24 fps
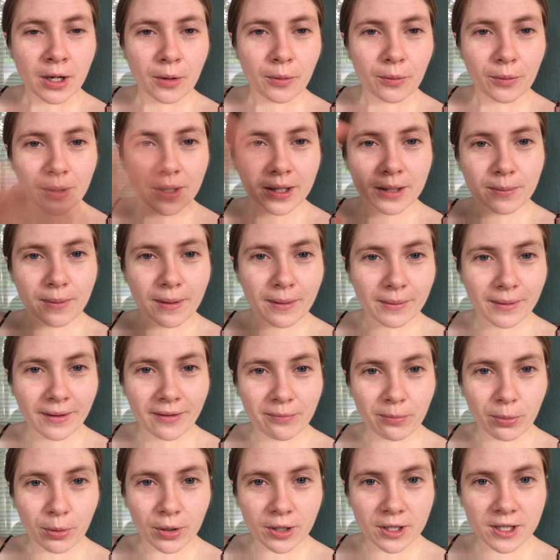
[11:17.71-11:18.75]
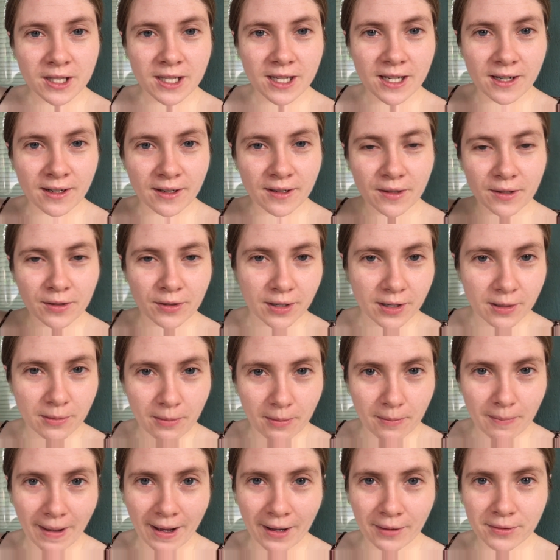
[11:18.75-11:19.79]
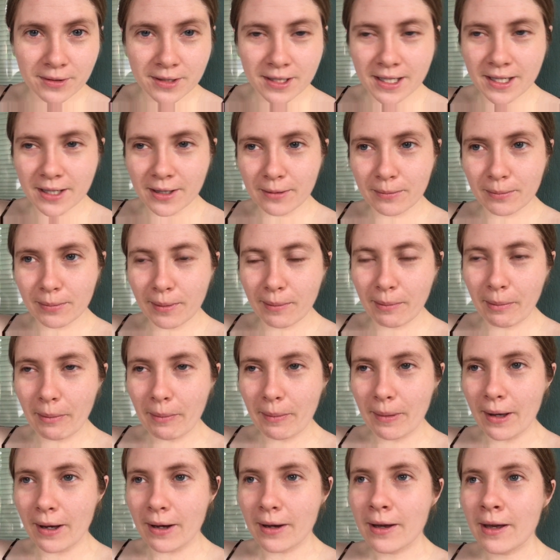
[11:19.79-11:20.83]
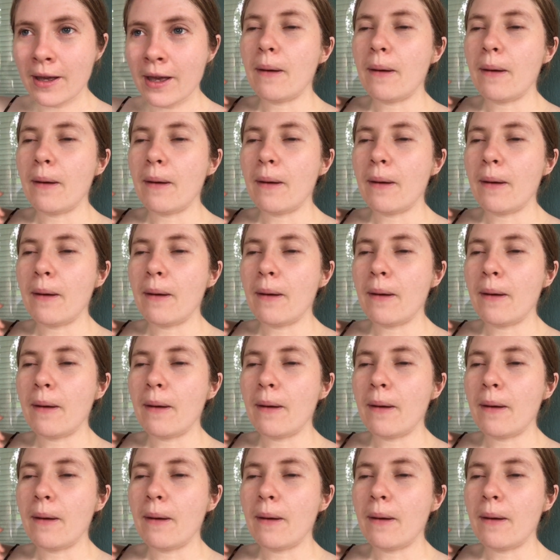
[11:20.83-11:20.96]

we need to be able to have ports here, and there need to be mountains here, and blah, blah, blah.